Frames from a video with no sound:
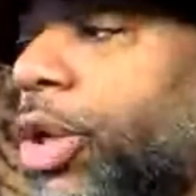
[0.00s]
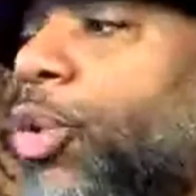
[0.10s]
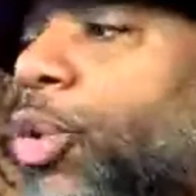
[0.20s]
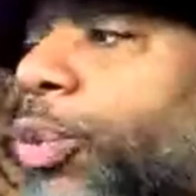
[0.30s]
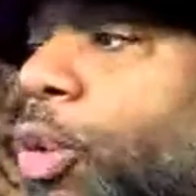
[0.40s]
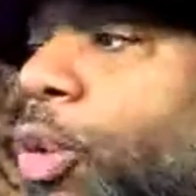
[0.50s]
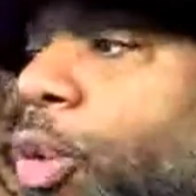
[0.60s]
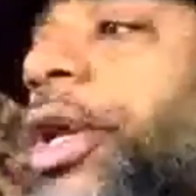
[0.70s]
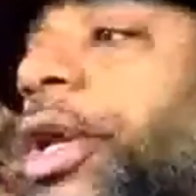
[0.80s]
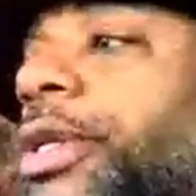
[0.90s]
The
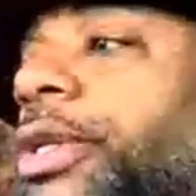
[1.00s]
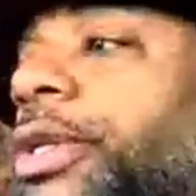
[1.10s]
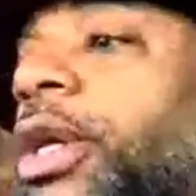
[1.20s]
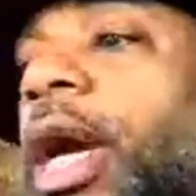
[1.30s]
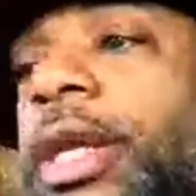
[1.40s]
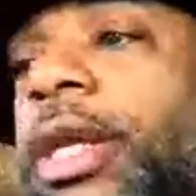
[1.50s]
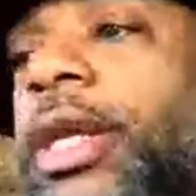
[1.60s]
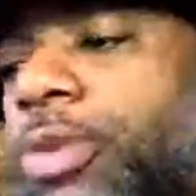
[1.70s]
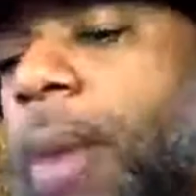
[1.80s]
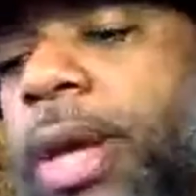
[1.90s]
reward is, and
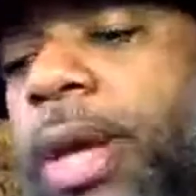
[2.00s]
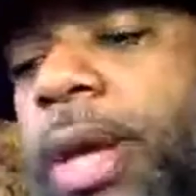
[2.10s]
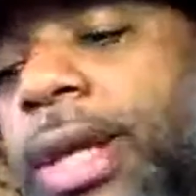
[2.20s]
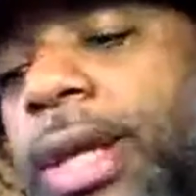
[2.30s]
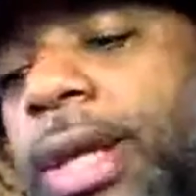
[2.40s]
this one, y'all may not